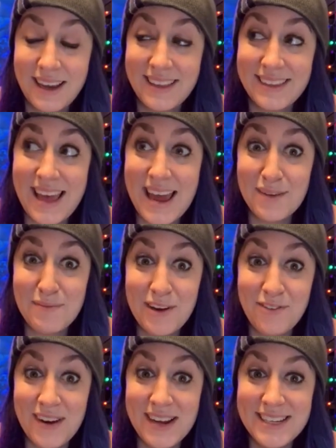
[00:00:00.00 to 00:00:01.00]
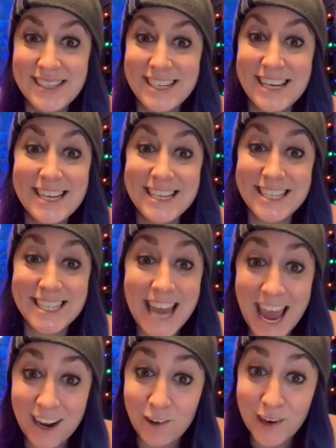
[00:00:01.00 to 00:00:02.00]
And that, my friends, is
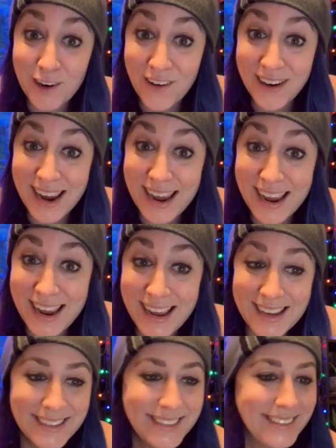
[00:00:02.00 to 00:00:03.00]
the Angry Corgi.